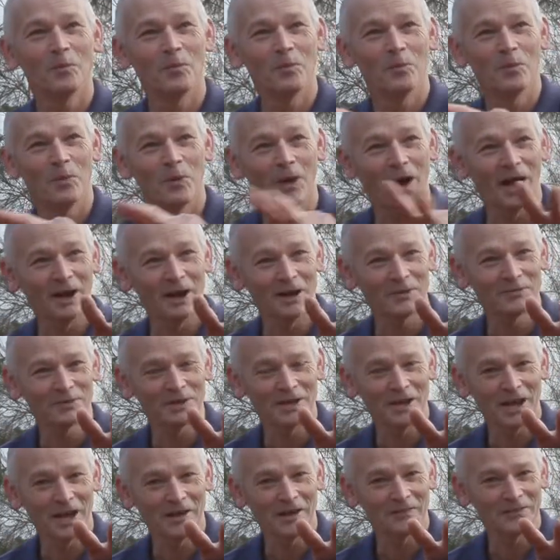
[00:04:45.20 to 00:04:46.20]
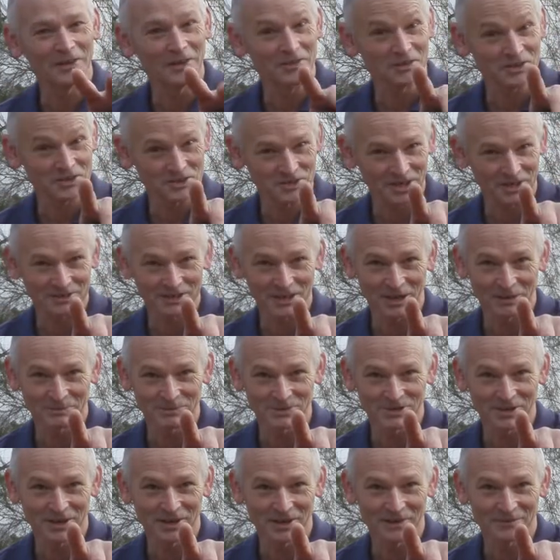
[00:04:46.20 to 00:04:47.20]
but every now and then the sun
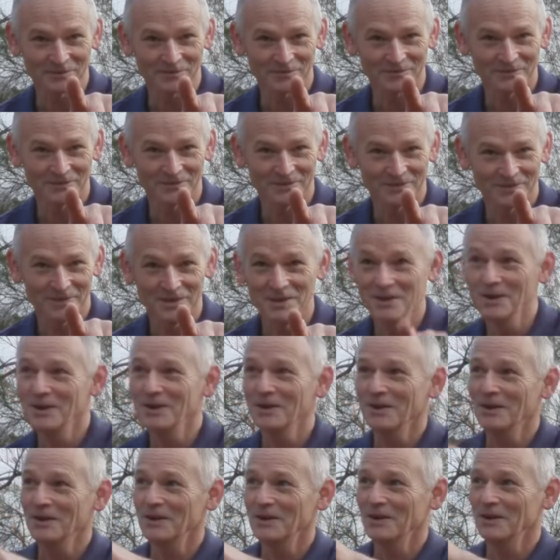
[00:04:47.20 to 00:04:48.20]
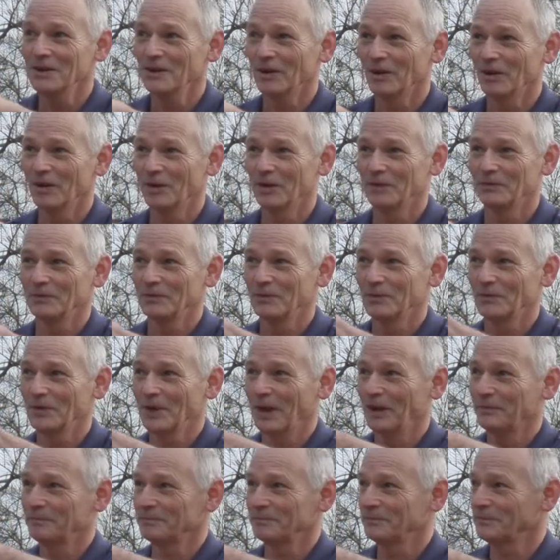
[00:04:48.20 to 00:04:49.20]
comes out. Uh,
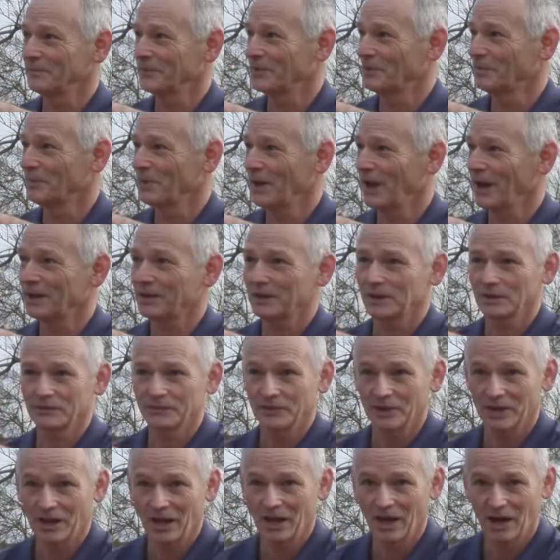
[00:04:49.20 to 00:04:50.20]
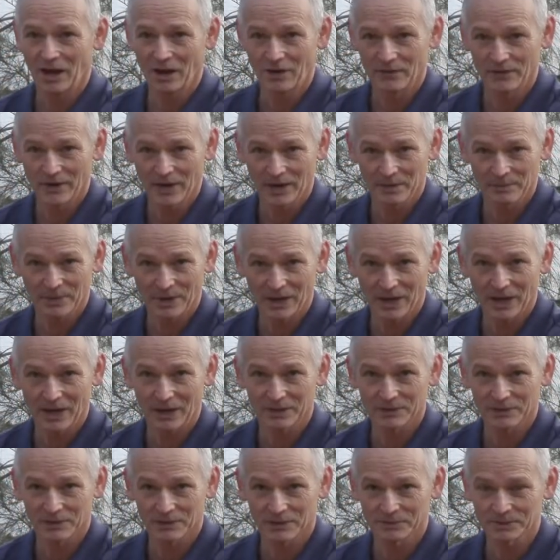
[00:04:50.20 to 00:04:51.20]
at the back of the caravan
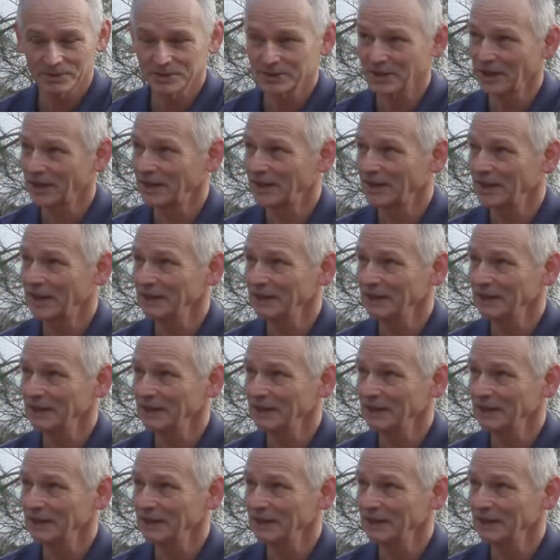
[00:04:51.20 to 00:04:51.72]
park that I'm staying